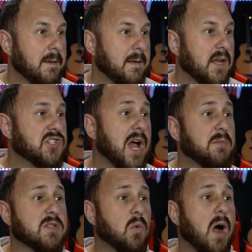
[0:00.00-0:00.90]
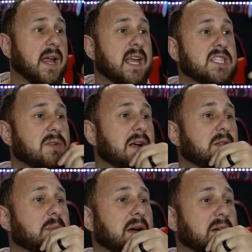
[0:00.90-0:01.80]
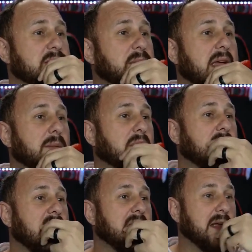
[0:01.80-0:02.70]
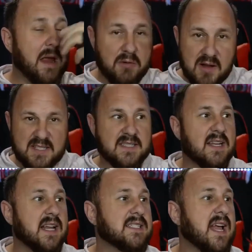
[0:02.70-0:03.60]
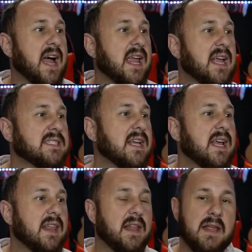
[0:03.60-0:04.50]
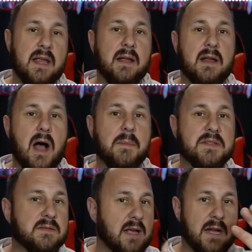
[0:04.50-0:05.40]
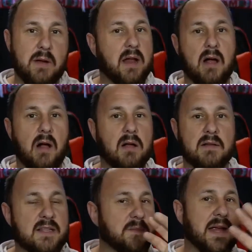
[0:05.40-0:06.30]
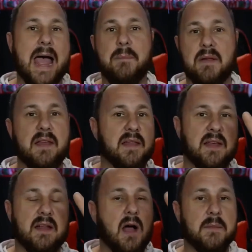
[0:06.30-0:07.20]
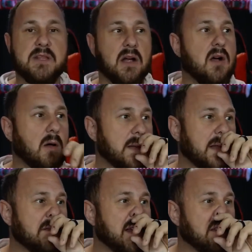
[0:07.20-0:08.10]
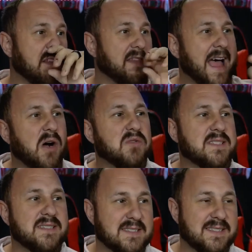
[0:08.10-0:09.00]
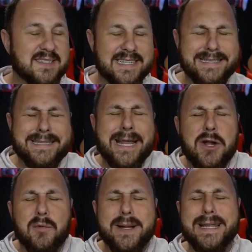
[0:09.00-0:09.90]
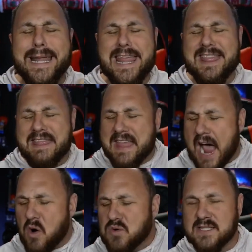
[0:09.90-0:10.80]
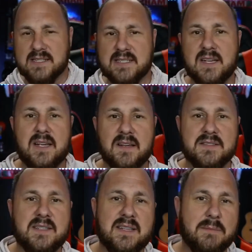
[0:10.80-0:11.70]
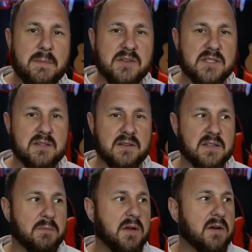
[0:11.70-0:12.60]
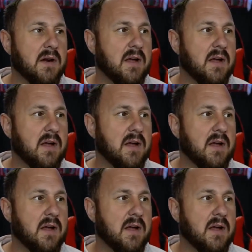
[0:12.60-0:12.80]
His job was to walk kids around, and the parents he came across as the nice guy. Cops anyway. Something happened, and the cops got called, and they found thousands, literally thousands of CSAM images on his computer.